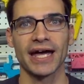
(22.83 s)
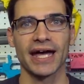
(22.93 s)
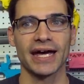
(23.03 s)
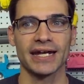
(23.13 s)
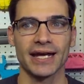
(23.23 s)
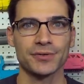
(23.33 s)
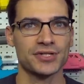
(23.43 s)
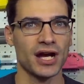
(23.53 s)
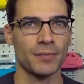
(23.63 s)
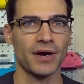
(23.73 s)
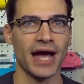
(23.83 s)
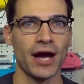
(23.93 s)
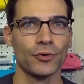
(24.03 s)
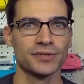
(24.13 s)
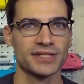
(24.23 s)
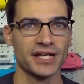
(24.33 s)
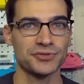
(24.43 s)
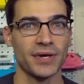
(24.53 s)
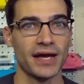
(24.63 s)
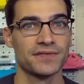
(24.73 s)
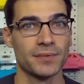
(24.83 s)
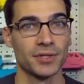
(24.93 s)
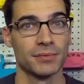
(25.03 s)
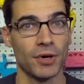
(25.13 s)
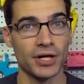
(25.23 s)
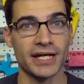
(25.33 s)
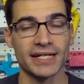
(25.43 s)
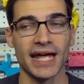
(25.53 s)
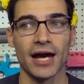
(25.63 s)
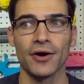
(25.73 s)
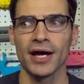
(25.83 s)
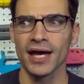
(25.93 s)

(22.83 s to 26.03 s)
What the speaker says: and I was talking about how it was nice to have some on the market now.